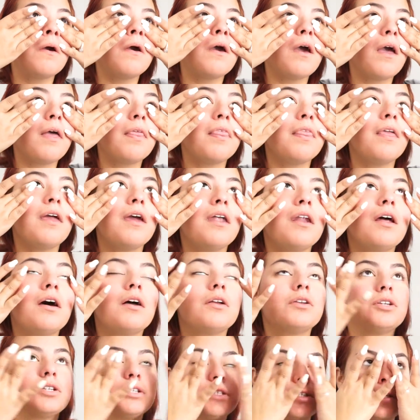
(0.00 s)
And then
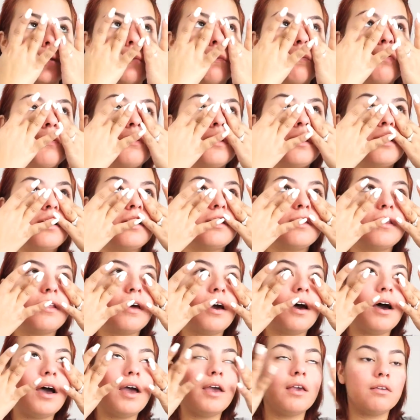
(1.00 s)
I'll just put it under the
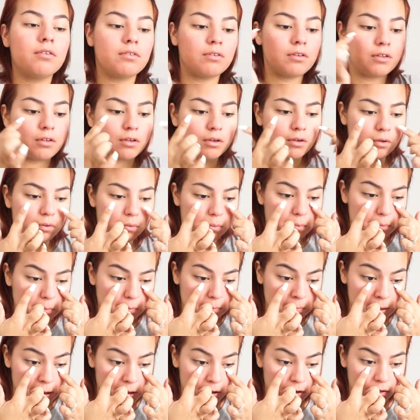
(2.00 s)
eye, so
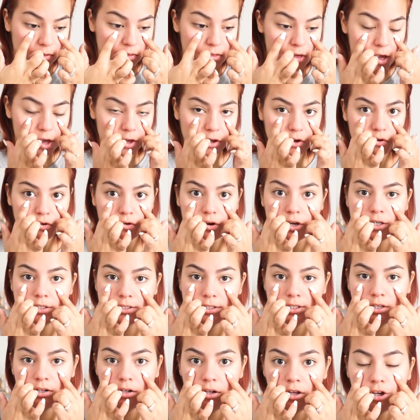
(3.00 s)
because I
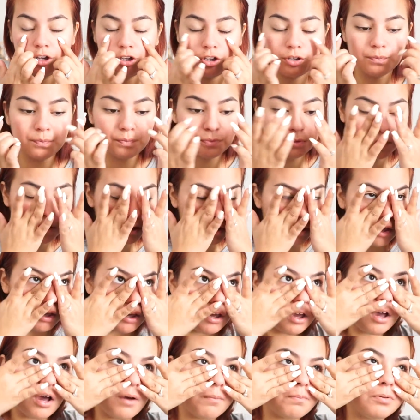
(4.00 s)
crease a lot,
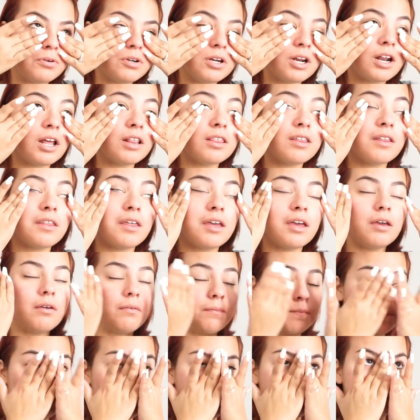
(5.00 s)
I'll put it under there
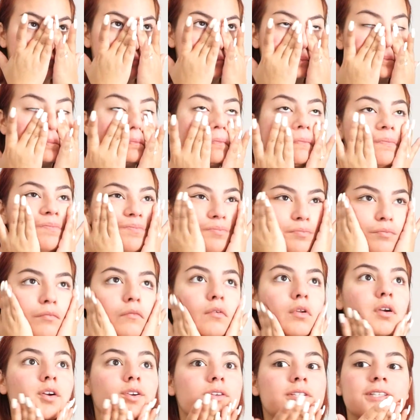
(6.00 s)

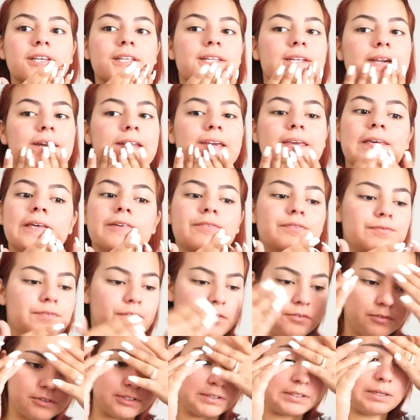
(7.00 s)
so then it can
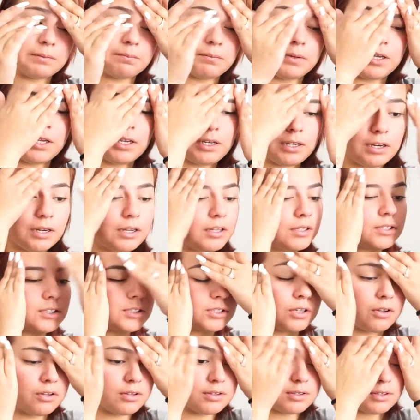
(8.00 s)
fill some in, and it's
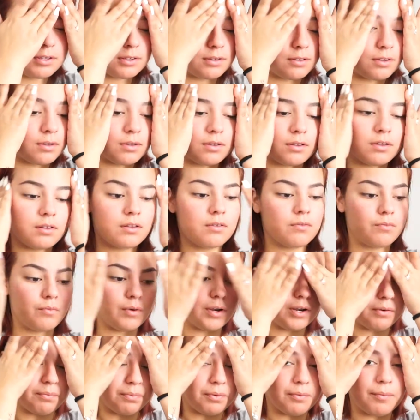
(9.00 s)
not,
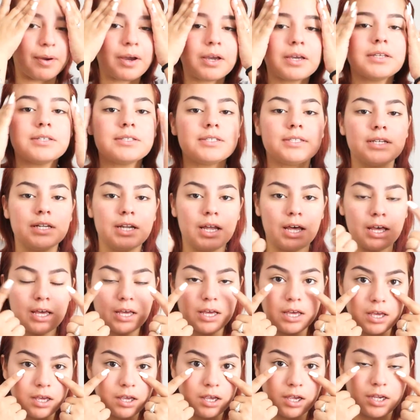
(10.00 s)
when I put my concealer,
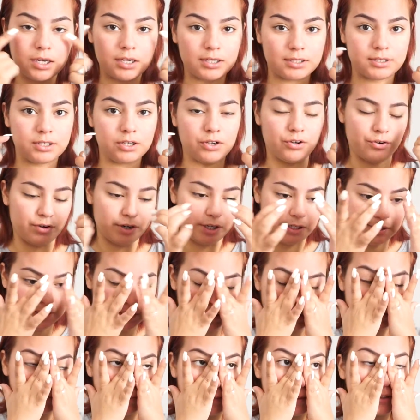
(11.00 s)
it doesn't crease
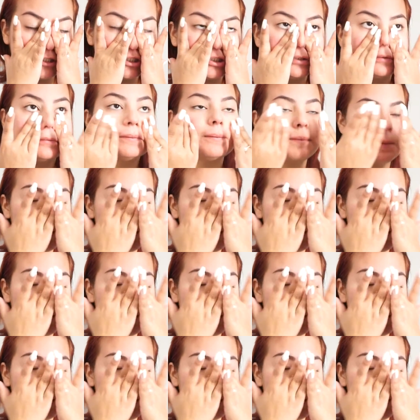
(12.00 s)
as much.